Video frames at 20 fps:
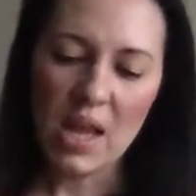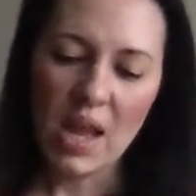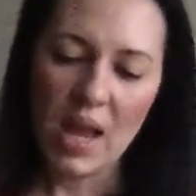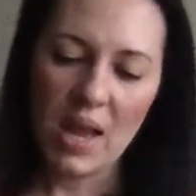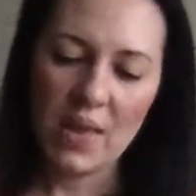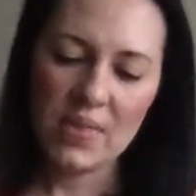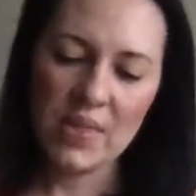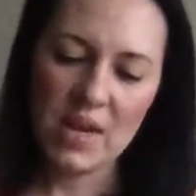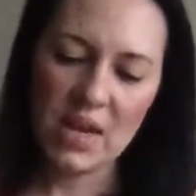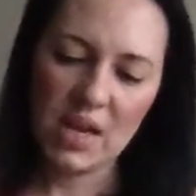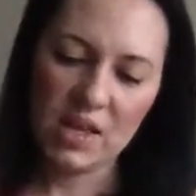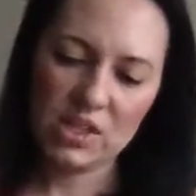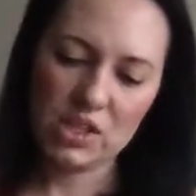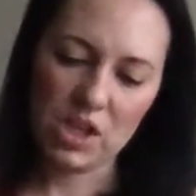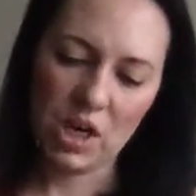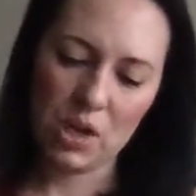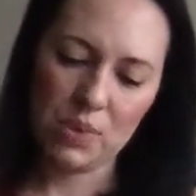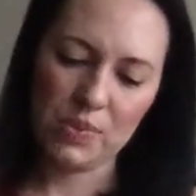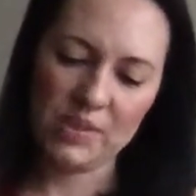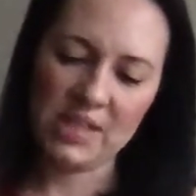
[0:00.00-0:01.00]
And the
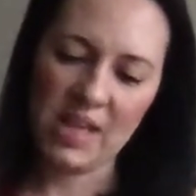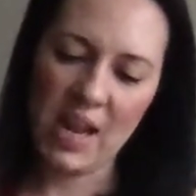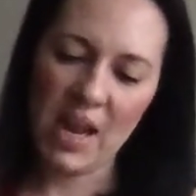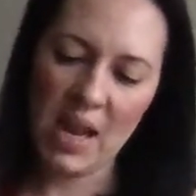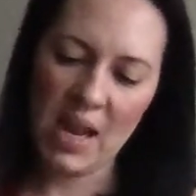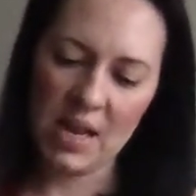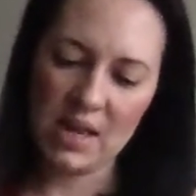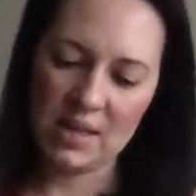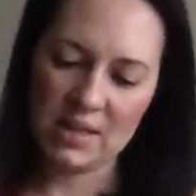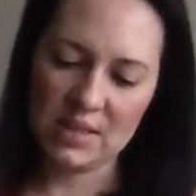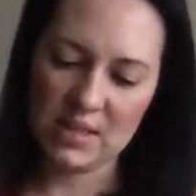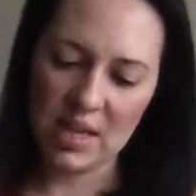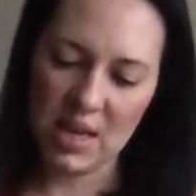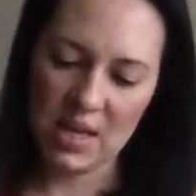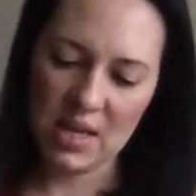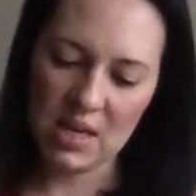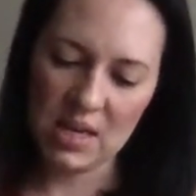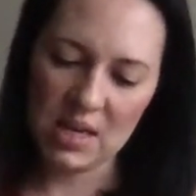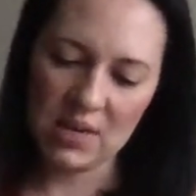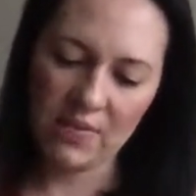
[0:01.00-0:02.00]
next card was Hand,
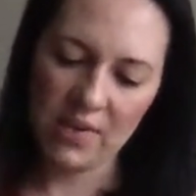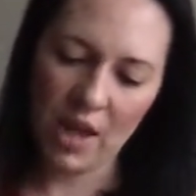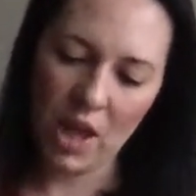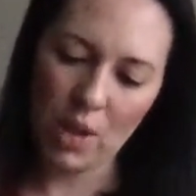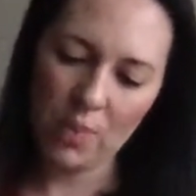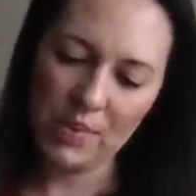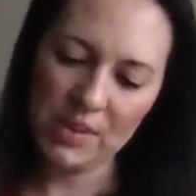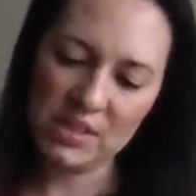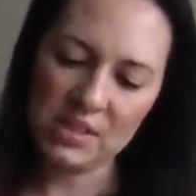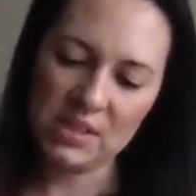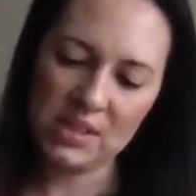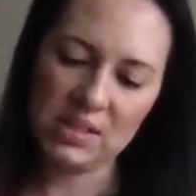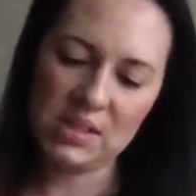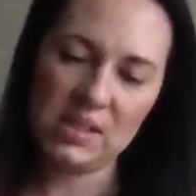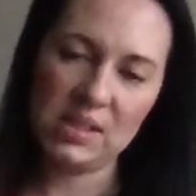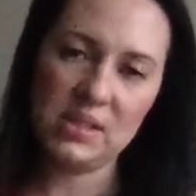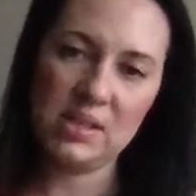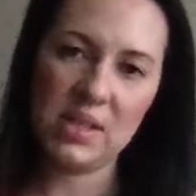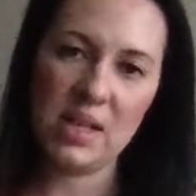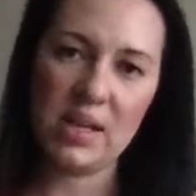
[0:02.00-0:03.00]
in need of help,
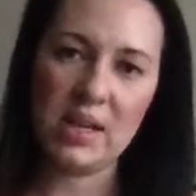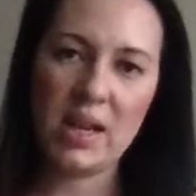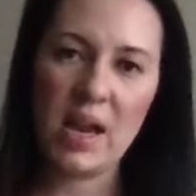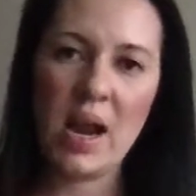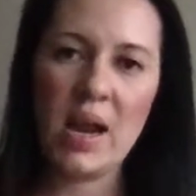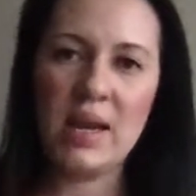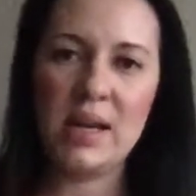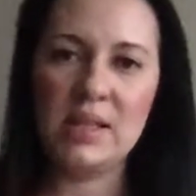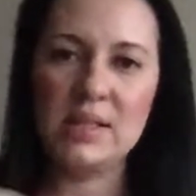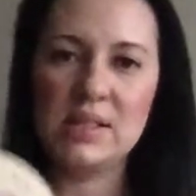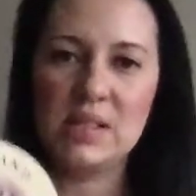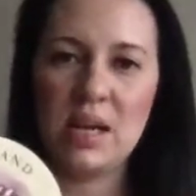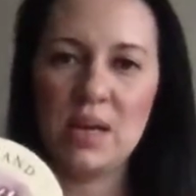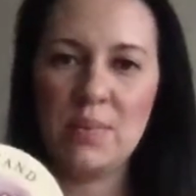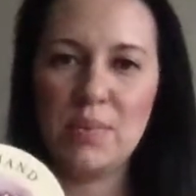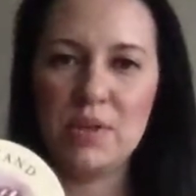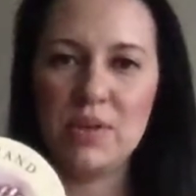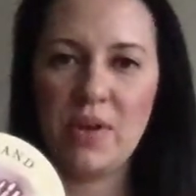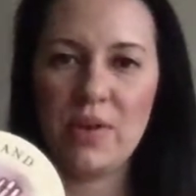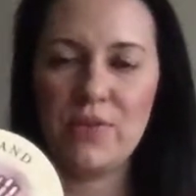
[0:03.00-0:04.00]
assistance, and guidance. And I
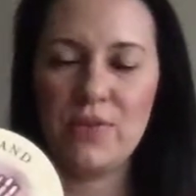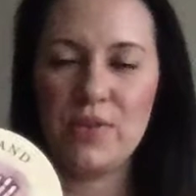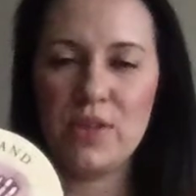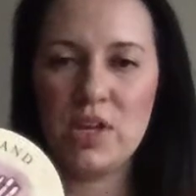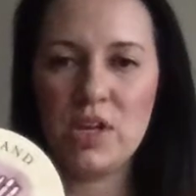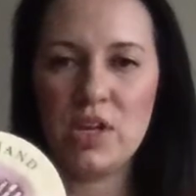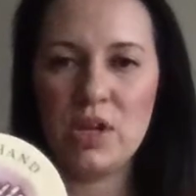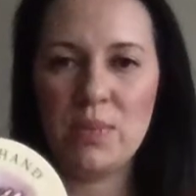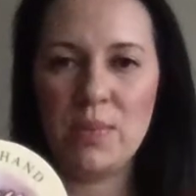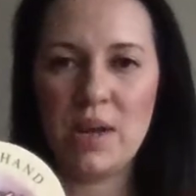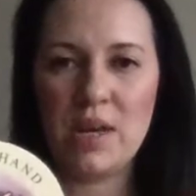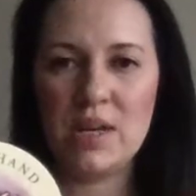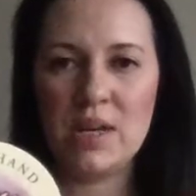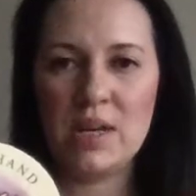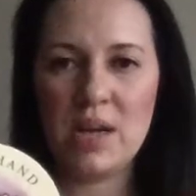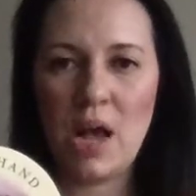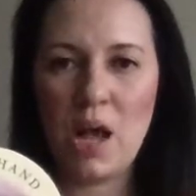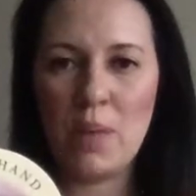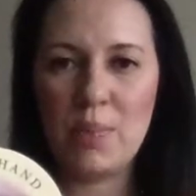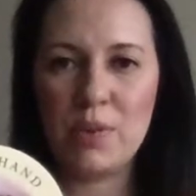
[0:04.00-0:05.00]
feel like you may
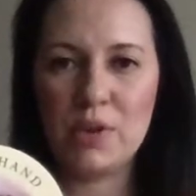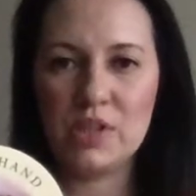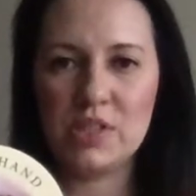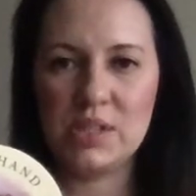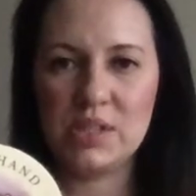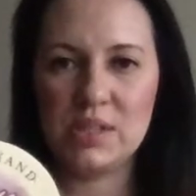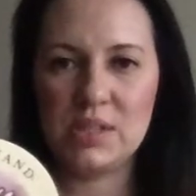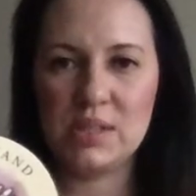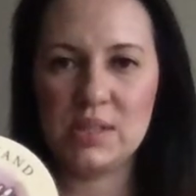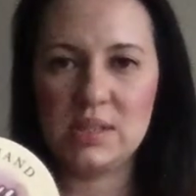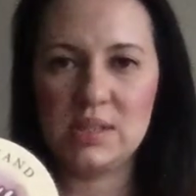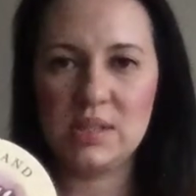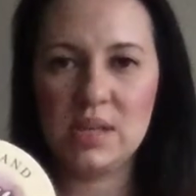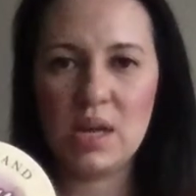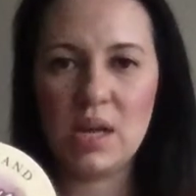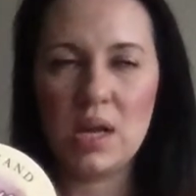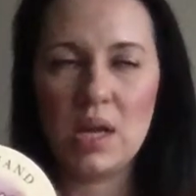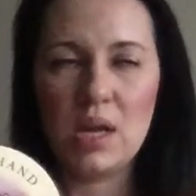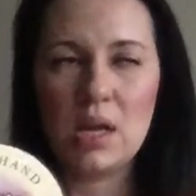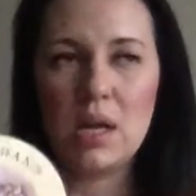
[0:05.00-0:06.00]
need help or assistance,
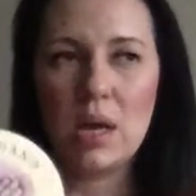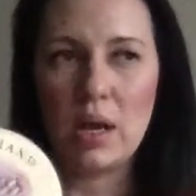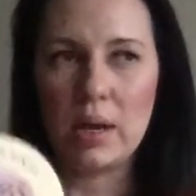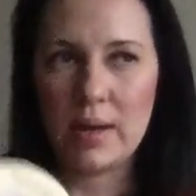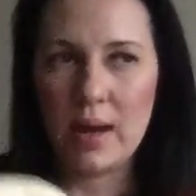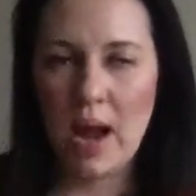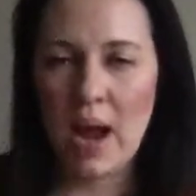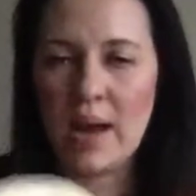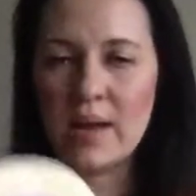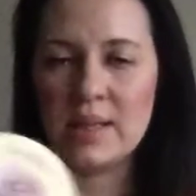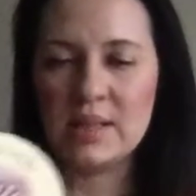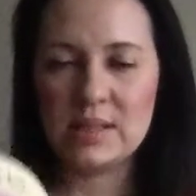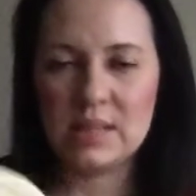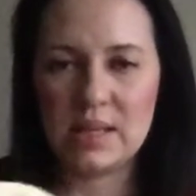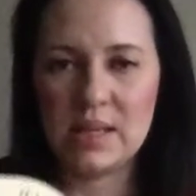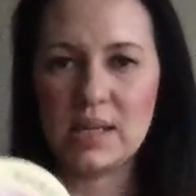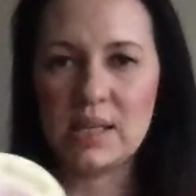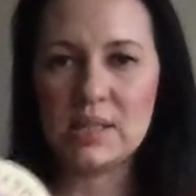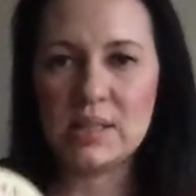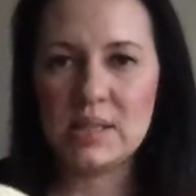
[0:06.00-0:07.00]
guidance,
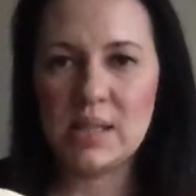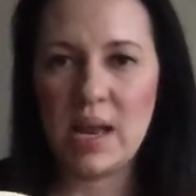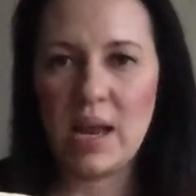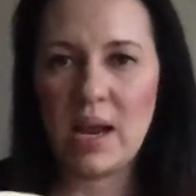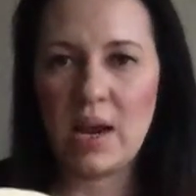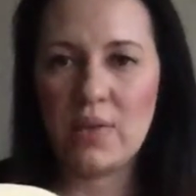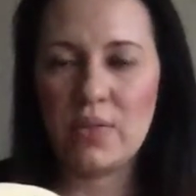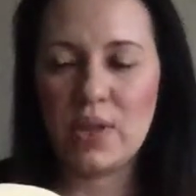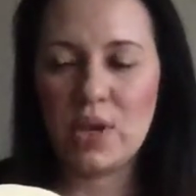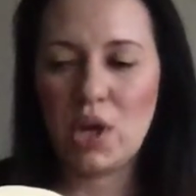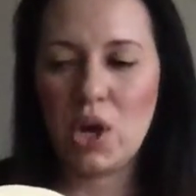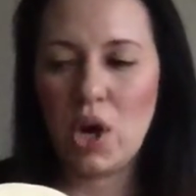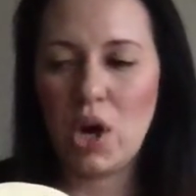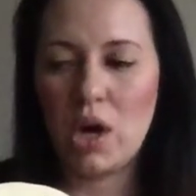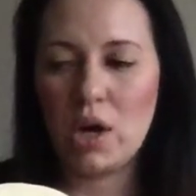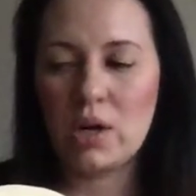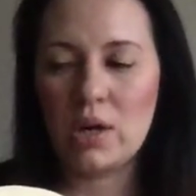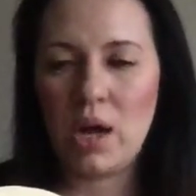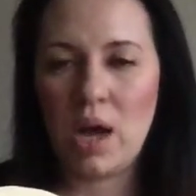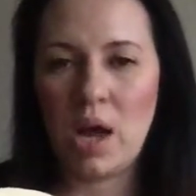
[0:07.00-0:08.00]
like it's saying on the
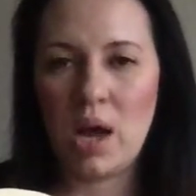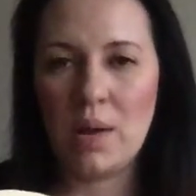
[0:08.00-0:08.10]
card.